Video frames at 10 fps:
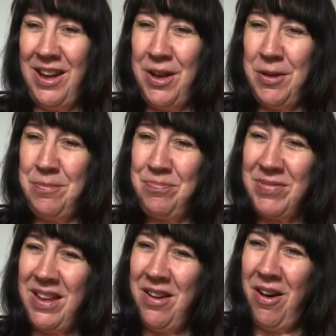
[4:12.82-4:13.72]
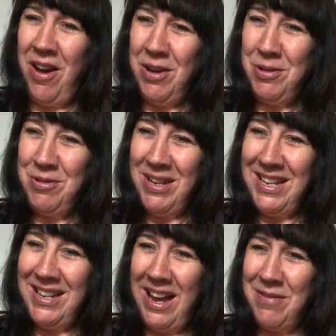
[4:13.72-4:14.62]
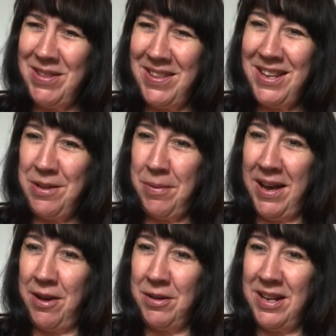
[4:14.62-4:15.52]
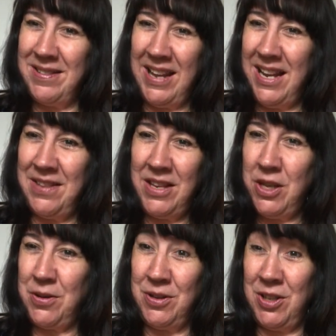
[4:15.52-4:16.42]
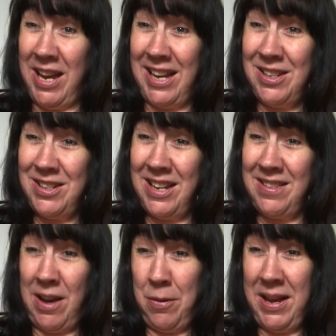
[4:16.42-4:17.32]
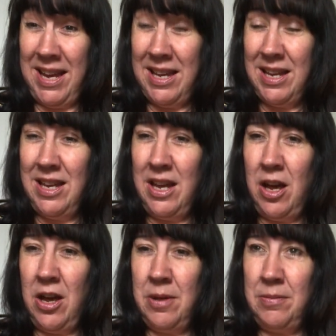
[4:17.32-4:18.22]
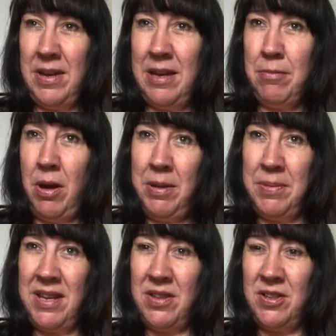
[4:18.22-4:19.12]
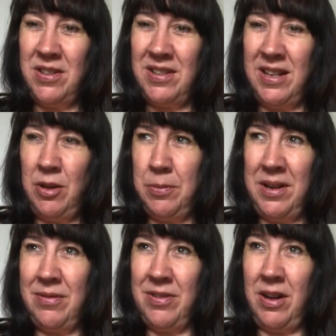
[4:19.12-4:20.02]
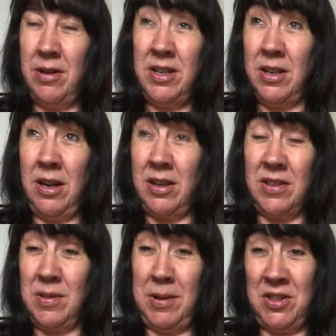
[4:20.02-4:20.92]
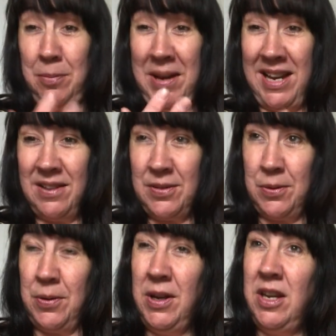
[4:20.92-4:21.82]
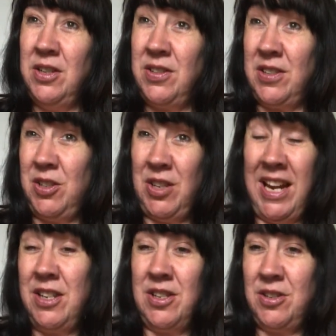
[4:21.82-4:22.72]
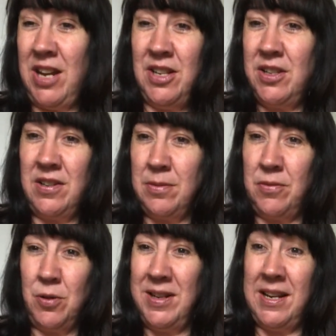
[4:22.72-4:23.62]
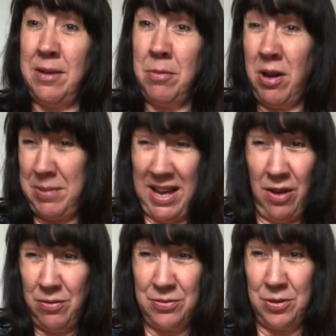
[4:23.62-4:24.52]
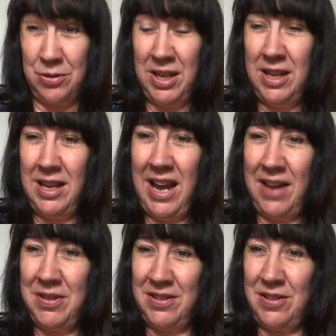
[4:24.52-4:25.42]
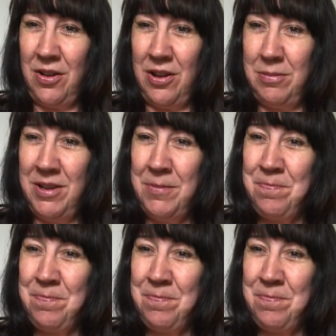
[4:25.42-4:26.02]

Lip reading: I would really have a think about, is there anything you could change in that way? It might be that just a little bit of like a splash of paint or just changing some of your linen might be helpful at this time.